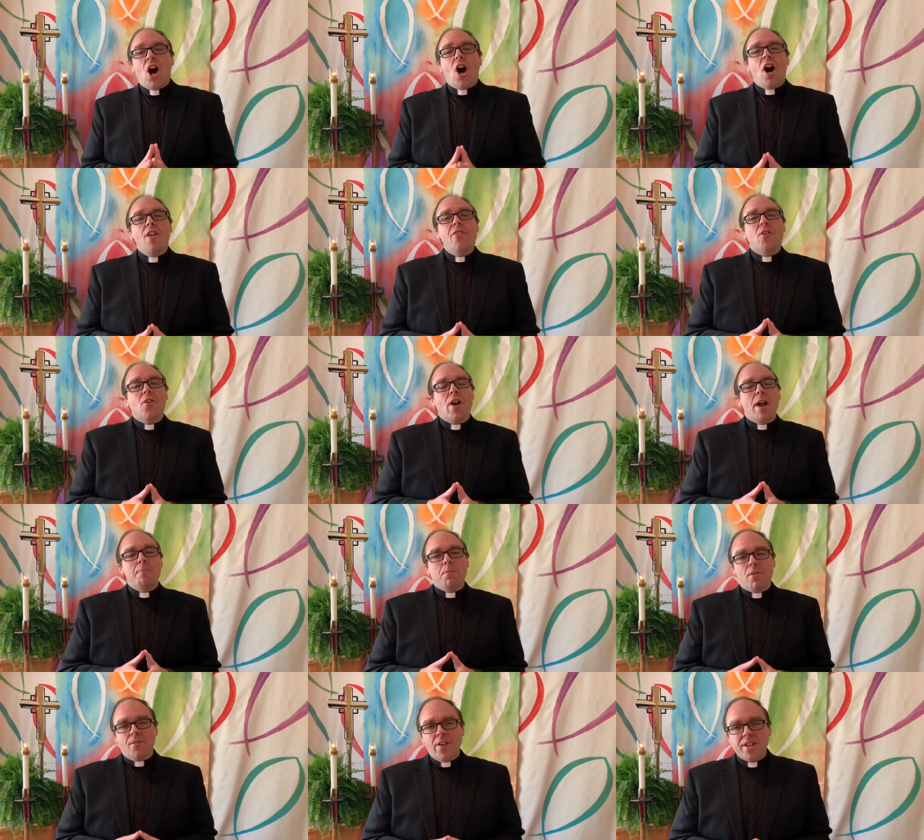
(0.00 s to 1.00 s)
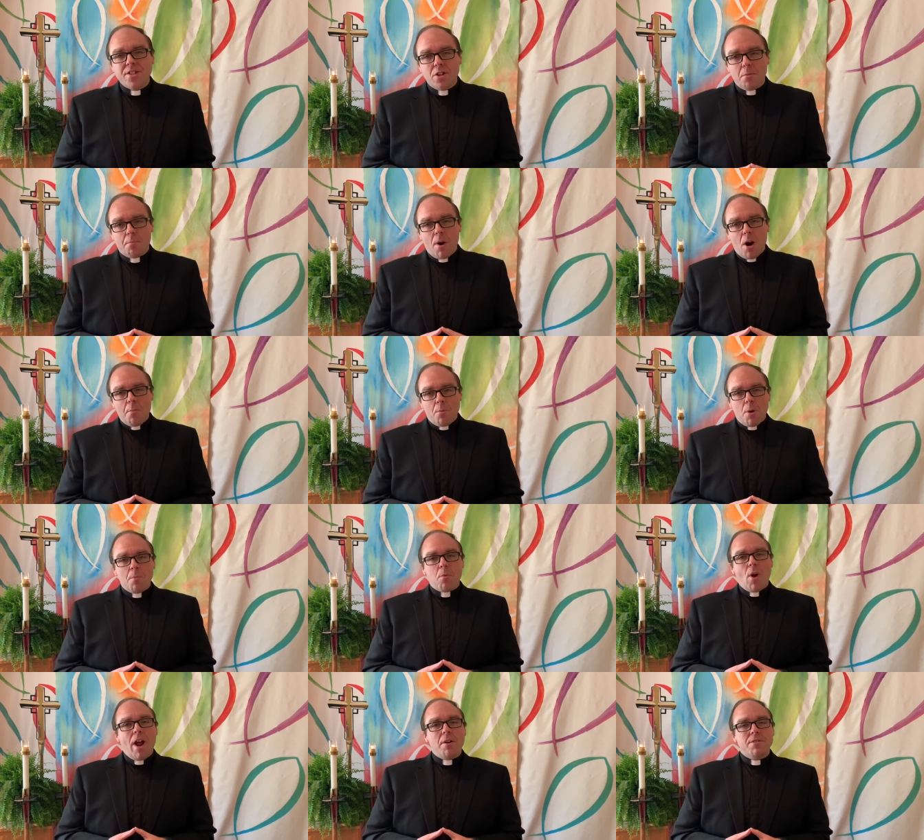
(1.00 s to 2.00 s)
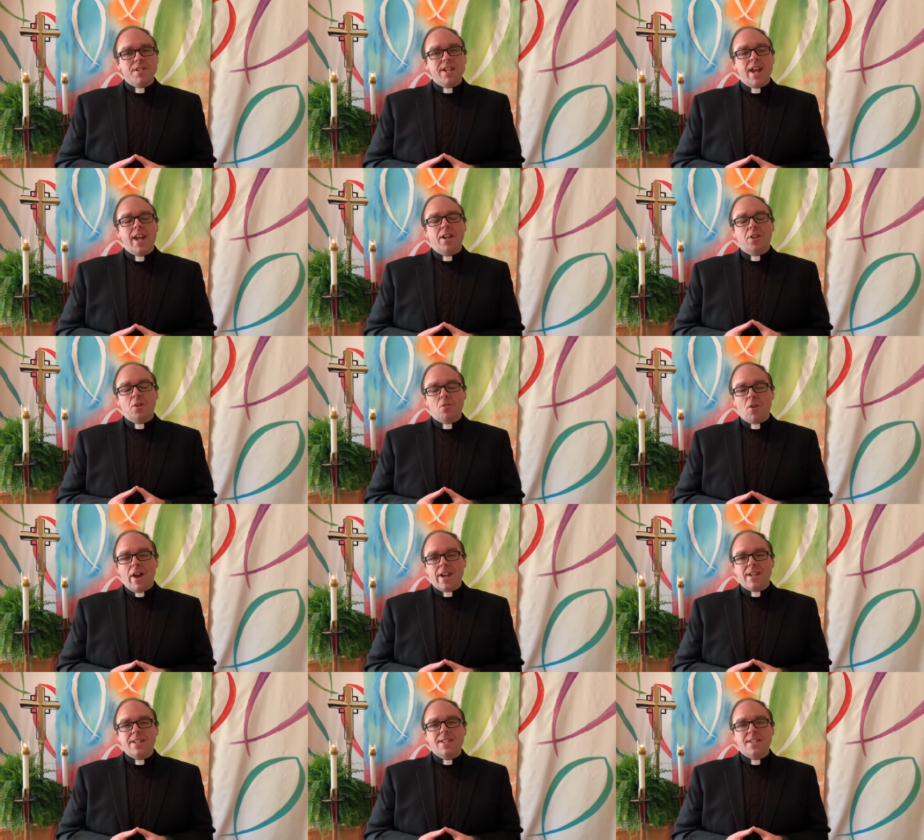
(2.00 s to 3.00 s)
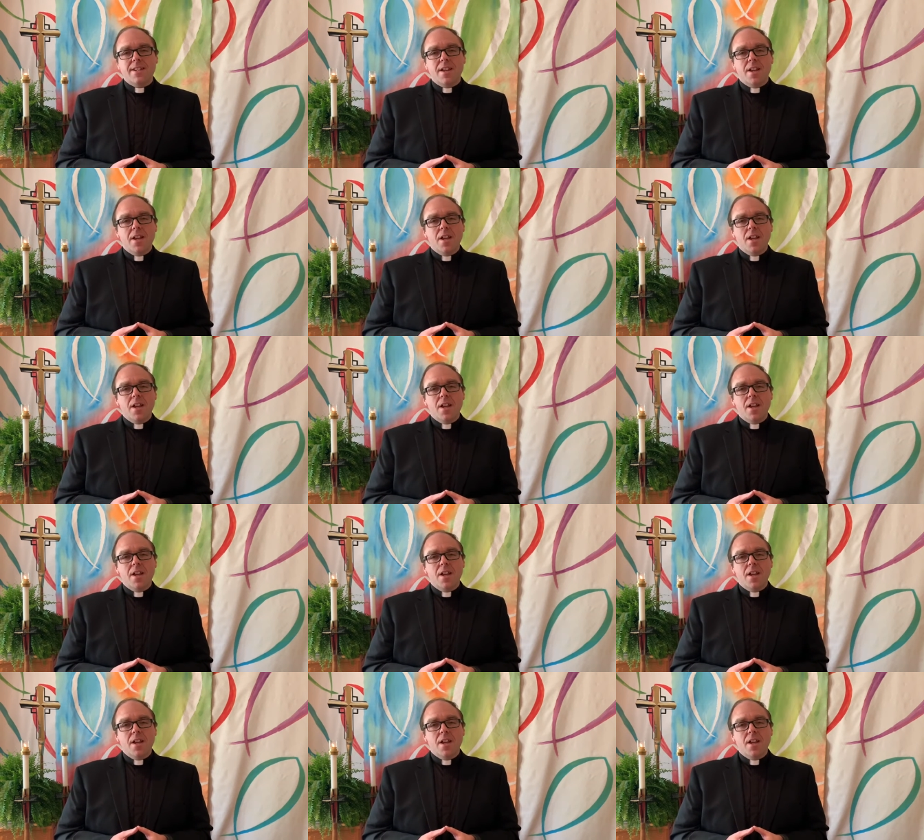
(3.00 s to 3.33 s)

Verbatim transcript: author and professor Barbara Brown Taylor writes,